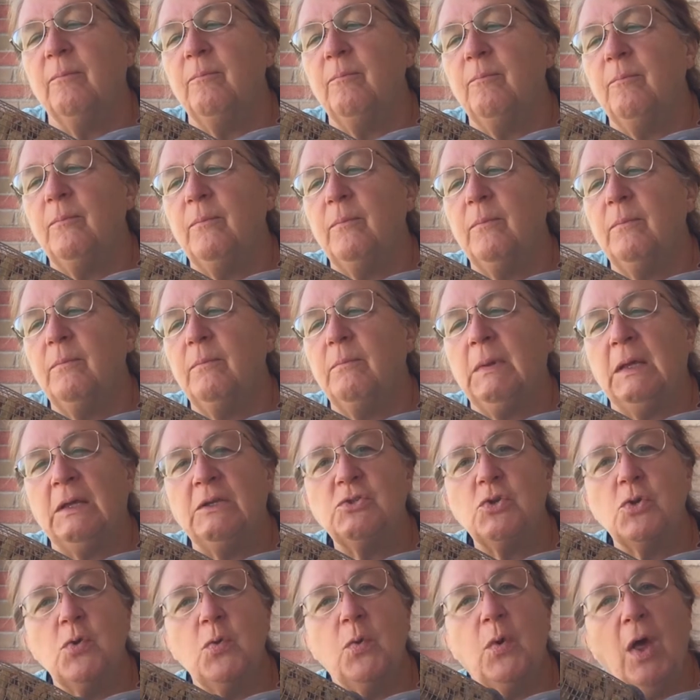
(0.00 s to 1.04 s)
make sure
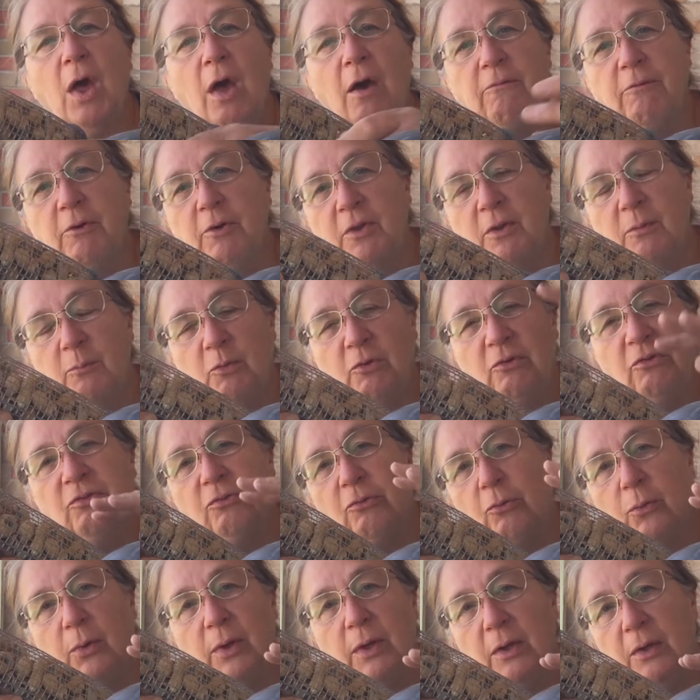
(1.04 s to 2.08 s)
you cover them with
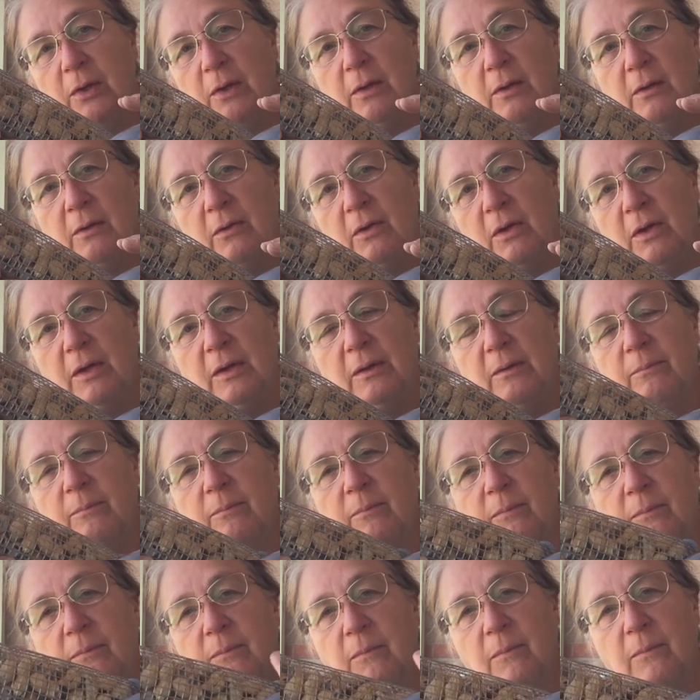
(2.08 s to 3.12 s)
soil
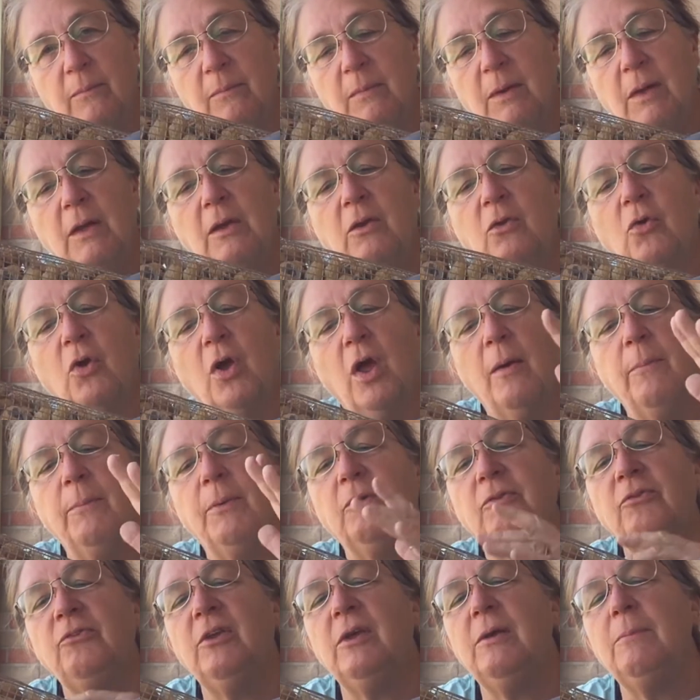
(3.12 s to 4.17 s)
in your compost
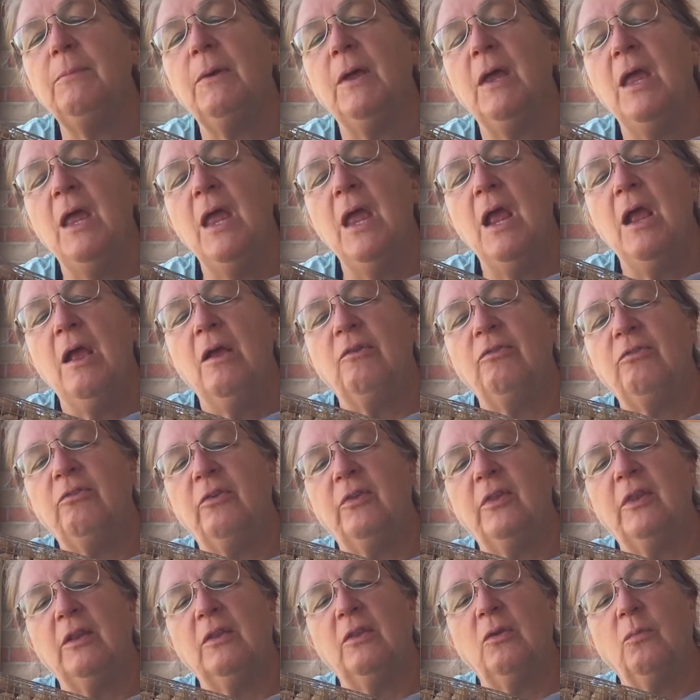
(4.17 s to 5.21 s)
heap so
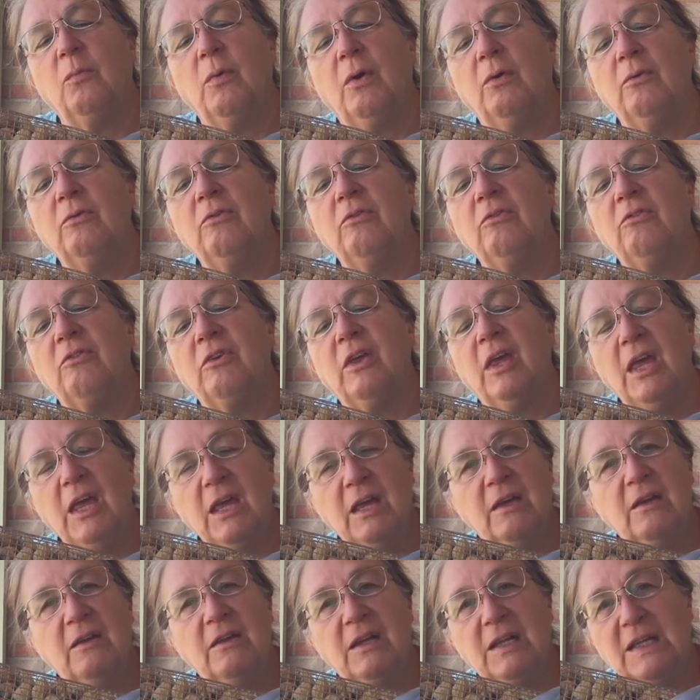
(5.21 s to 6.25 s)
that the rodents can't
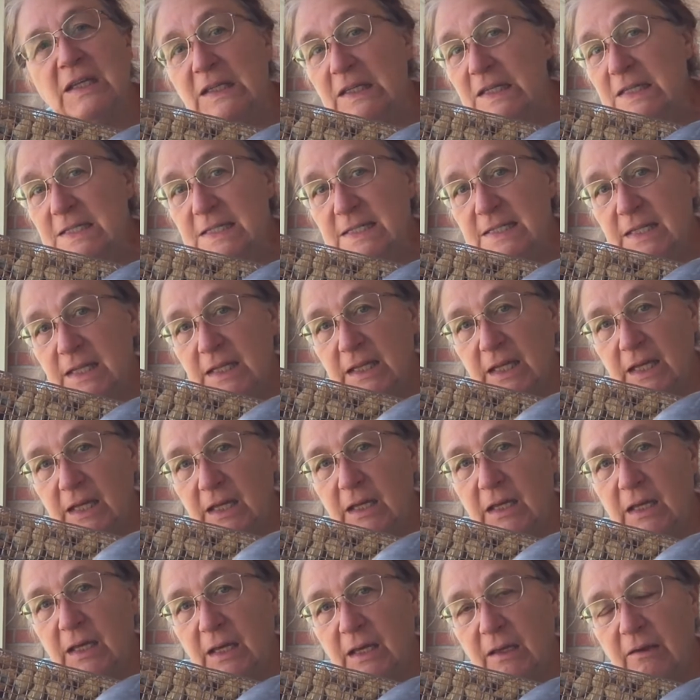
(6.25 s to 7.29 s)
easily
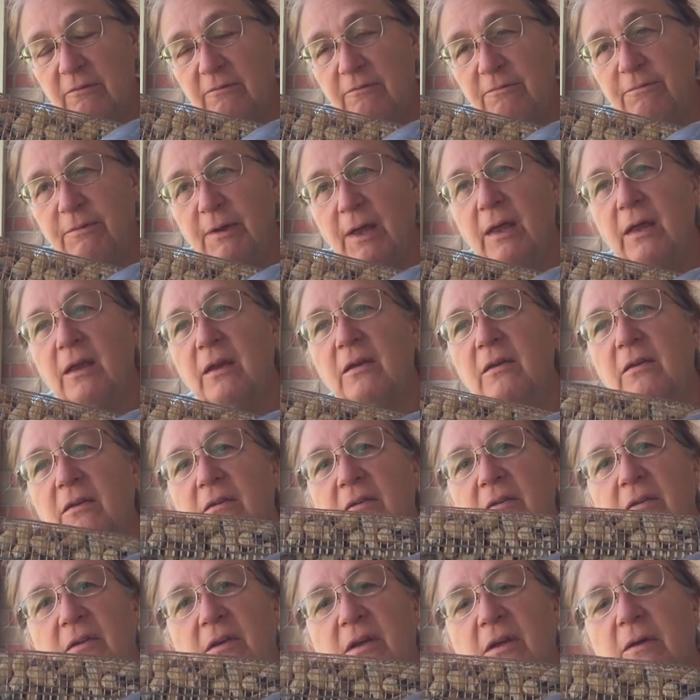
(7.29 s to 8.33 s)
find
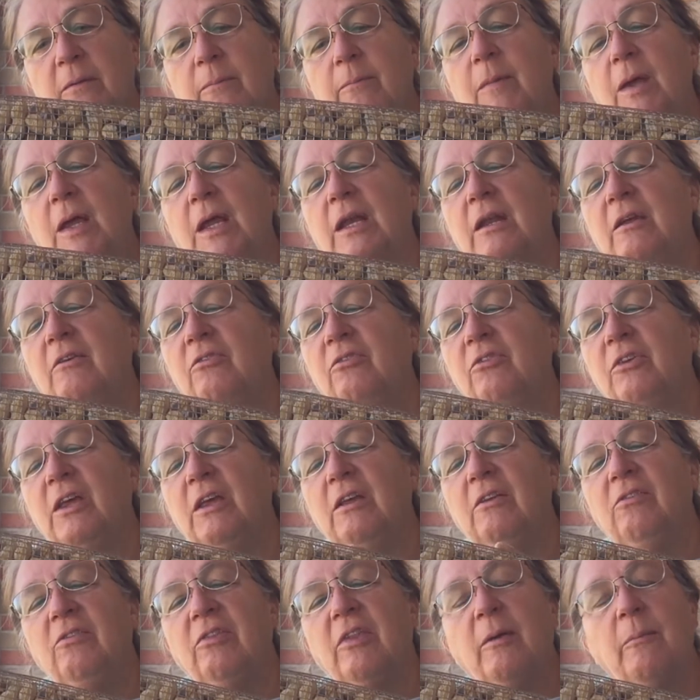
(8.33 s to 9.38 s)
any seeds
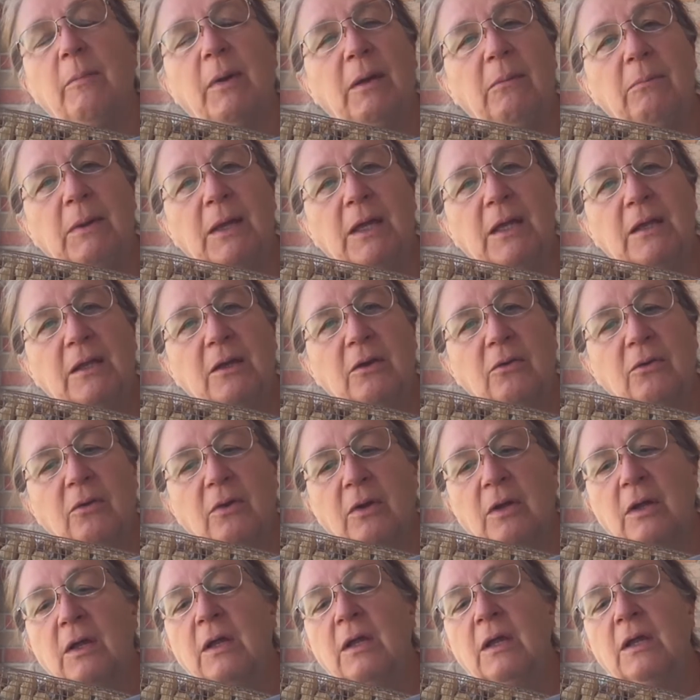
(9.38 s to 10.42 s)
that might be in there.
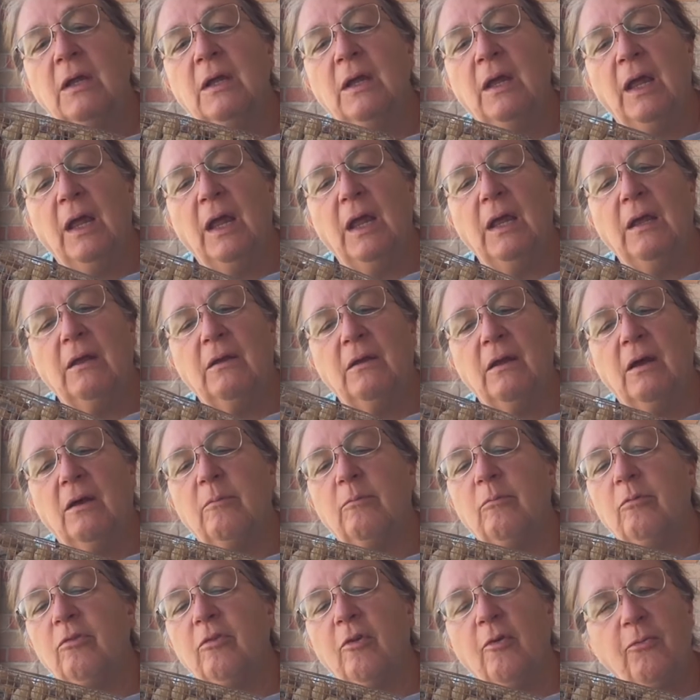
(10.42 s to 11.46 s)
And
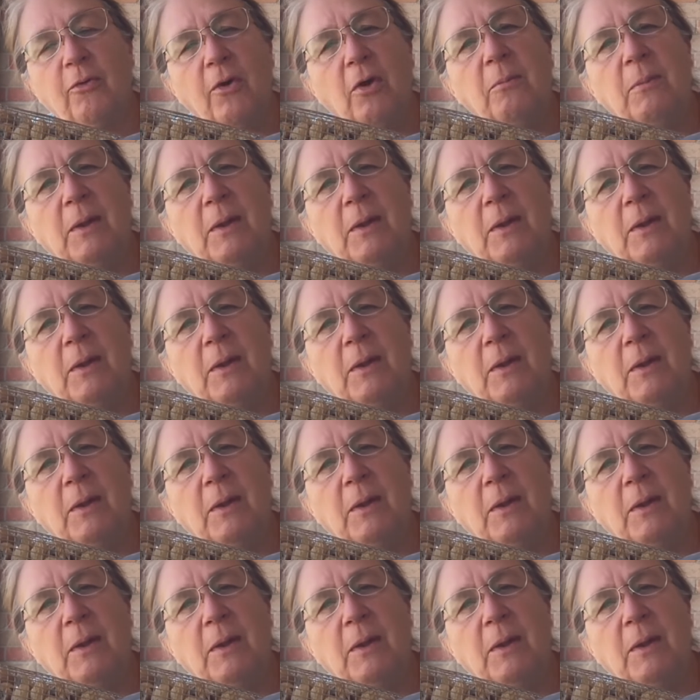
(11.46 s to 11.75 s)
so far my